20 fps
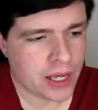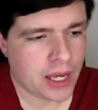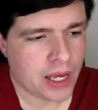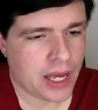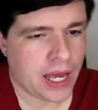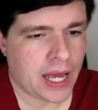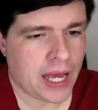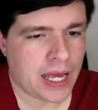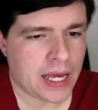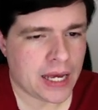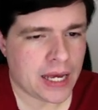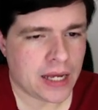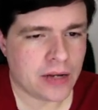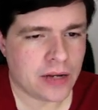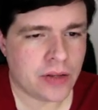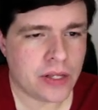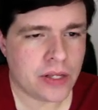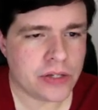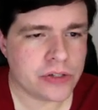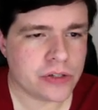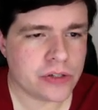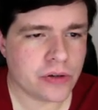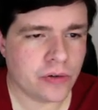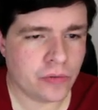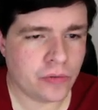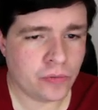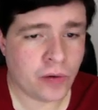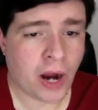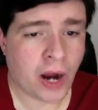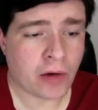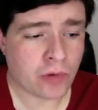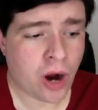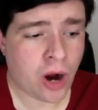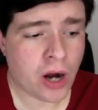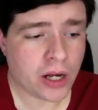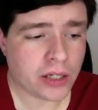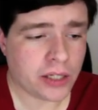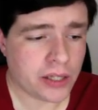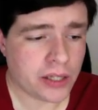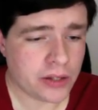And this,
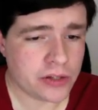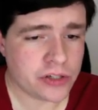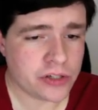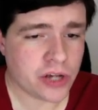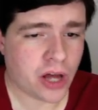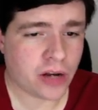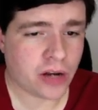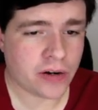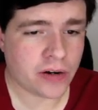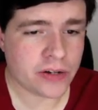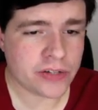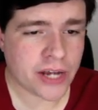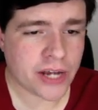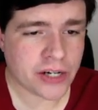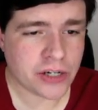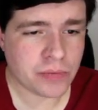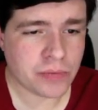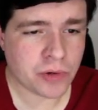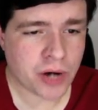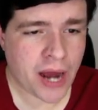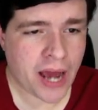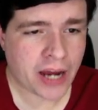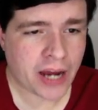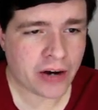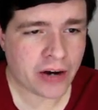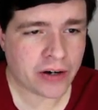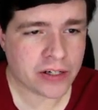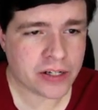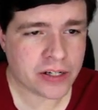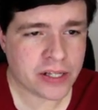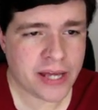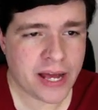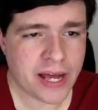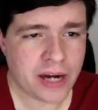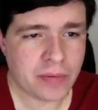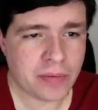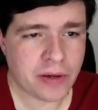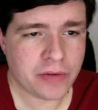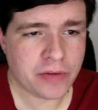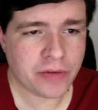ironically, this color is actually more accurate to the
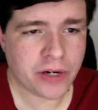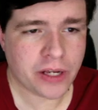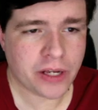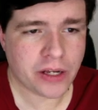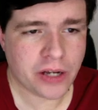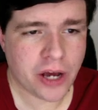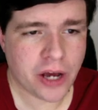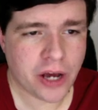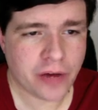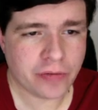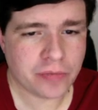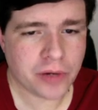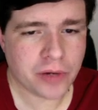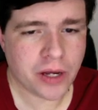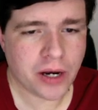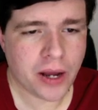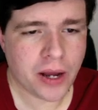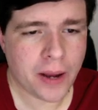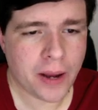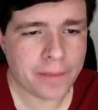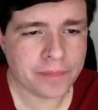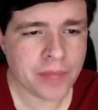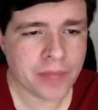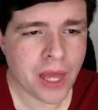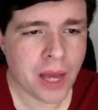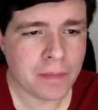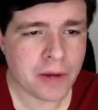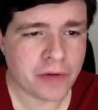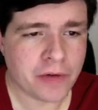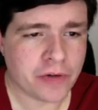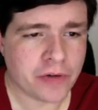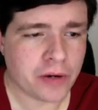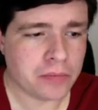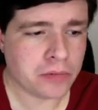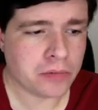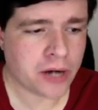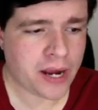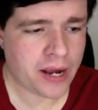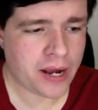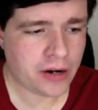anime, funny enough. But my friend
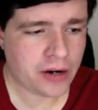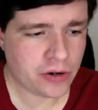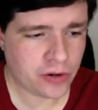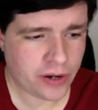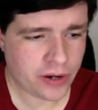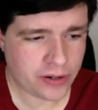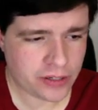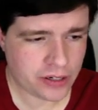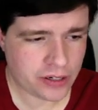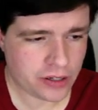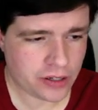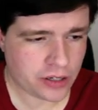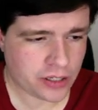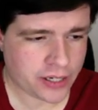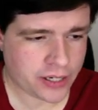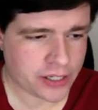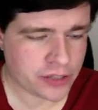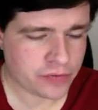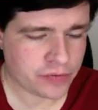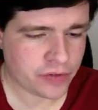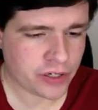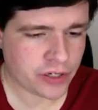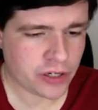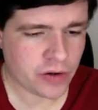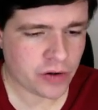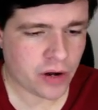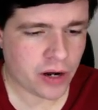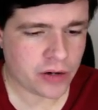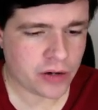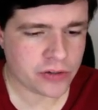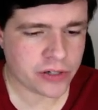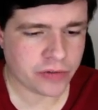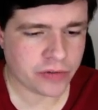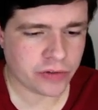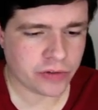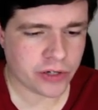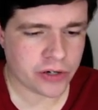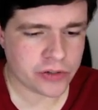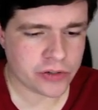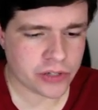Brad, who I did a collection video on
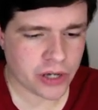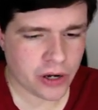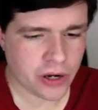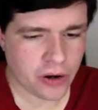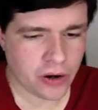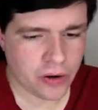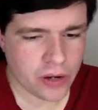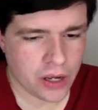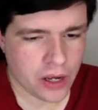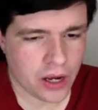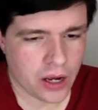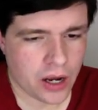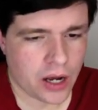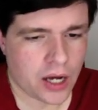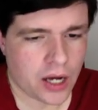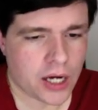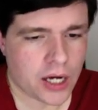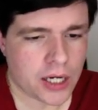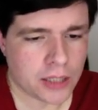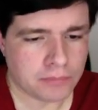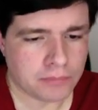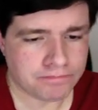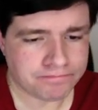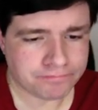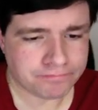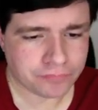several years ago, um,